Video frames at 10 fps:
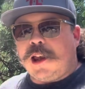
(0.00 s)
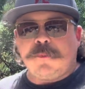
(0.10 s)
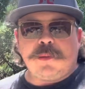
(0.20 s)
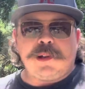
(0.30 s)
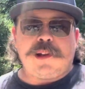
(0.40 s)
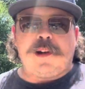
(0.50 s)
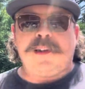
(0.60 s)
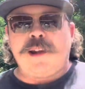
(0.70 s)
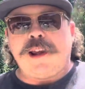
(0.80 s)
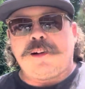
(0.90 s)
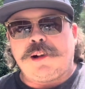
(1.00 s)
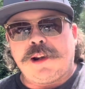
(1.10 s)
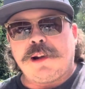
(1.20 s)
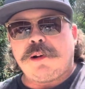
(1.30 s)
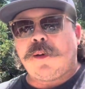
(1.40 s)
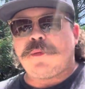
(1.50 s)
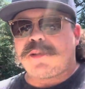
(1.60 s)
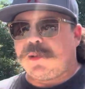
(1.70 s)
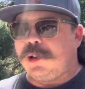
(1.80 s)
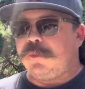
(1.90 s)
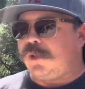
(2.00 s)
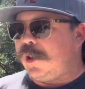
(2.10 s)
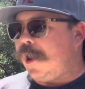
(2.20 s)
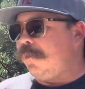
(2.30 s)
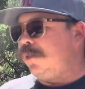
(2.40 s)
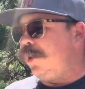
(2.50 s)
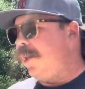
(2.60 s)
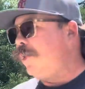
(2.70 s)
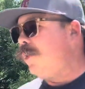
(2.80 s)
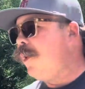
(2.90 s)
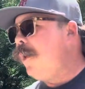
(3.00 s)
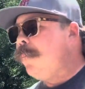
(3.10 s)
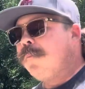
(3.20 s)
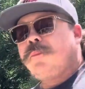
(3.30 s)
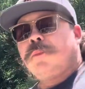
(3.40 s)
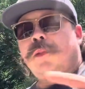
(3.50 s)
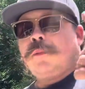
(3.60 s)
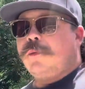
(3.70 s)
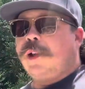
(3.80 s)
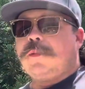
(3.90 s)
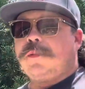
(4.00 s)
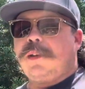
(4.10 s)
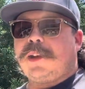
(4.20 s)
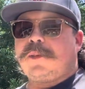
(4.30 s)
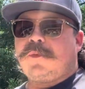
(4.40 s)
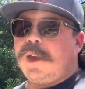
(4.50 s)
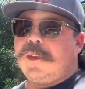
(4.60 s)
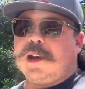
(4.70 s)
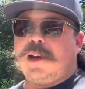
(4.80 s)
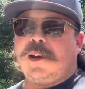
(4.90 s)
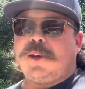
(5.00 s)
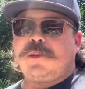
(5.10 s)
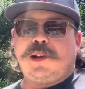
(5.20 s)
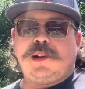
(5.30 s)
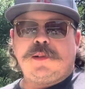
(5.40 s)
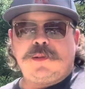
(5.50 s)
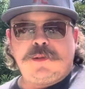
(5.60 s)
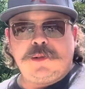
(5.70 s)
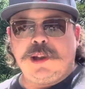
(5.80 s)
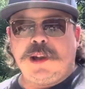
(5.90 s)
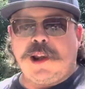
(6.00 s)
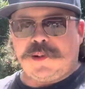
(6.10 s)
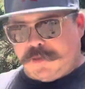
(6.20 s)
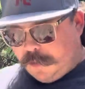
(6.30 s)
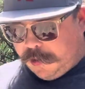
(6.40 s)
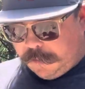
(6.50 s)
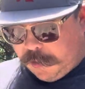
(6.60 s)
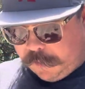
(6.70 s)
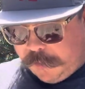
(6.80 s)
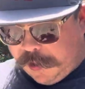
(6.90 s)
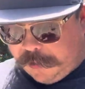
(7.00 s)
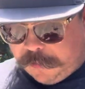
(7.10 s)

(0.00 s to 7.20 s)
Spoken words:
have been carrying that around. I don't have a slip for that one yet. We'll have to rectify that. I'll have to get at somebody about that.